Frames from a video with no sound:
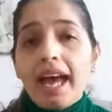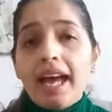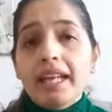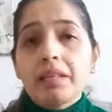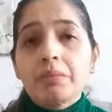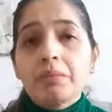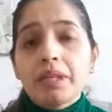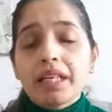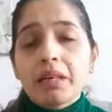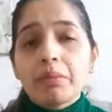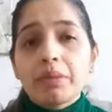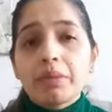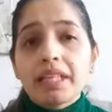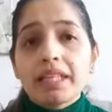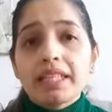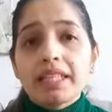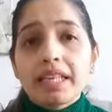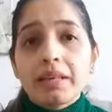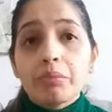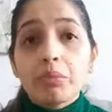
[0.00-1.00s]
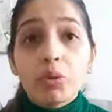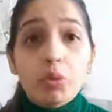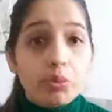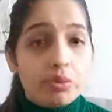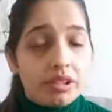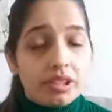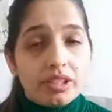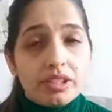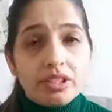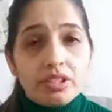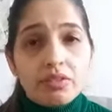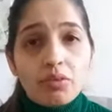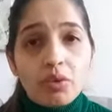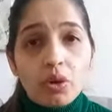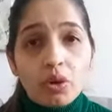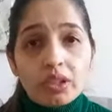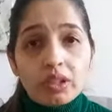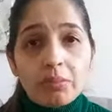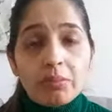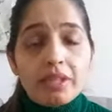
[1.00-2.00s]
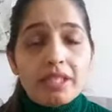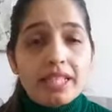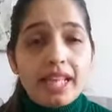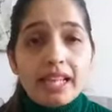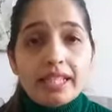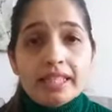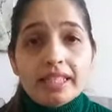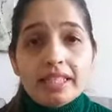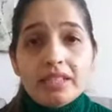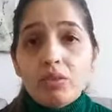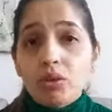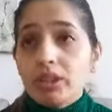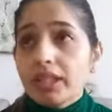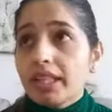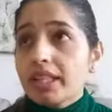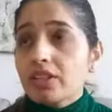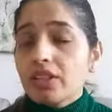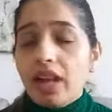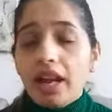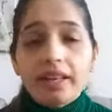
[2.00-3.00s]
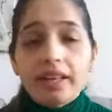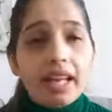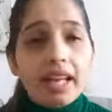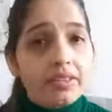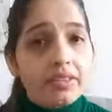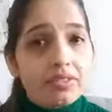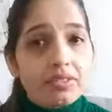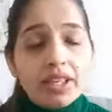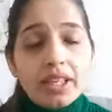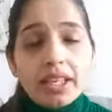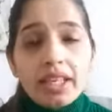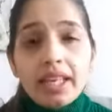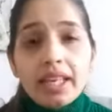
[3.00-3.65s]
and becoming their blueprint for their personality for the entire life.